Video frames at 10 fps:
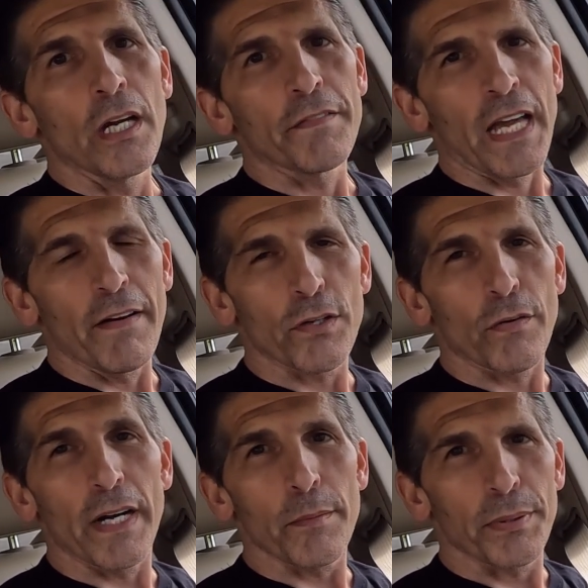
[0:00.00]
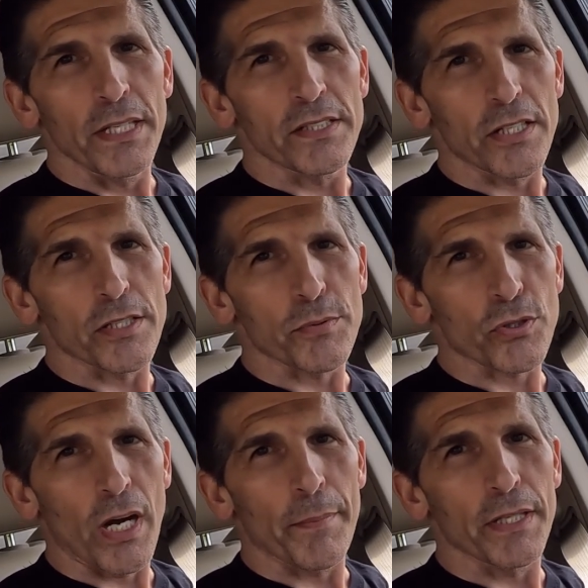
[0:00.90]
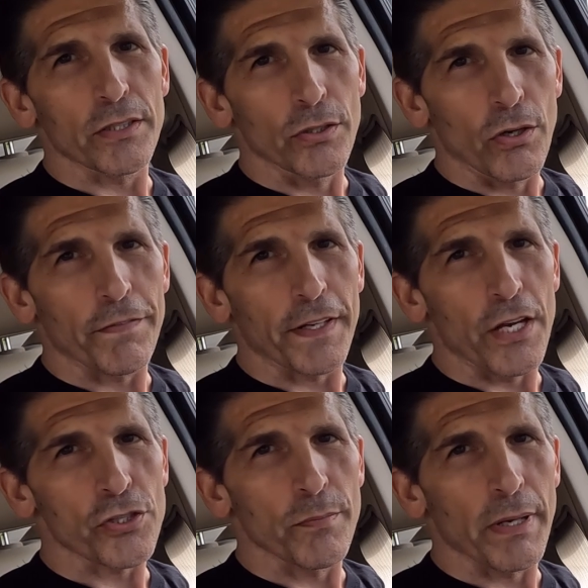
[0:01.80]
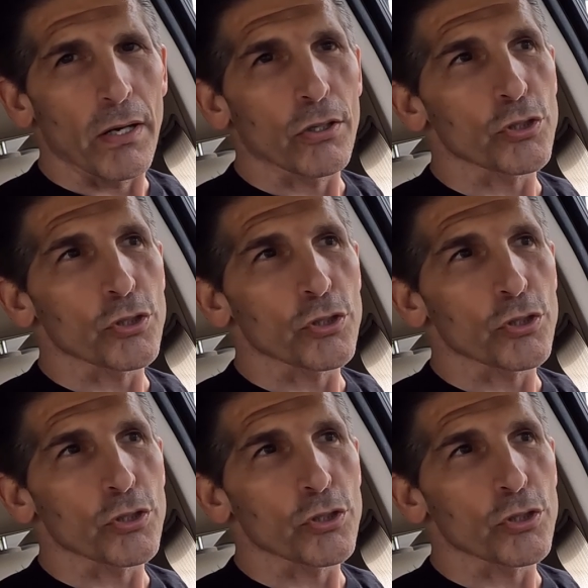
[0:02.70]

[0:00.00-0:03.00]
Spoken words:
If you haven't already, please hit subscribe, hit the notification bell,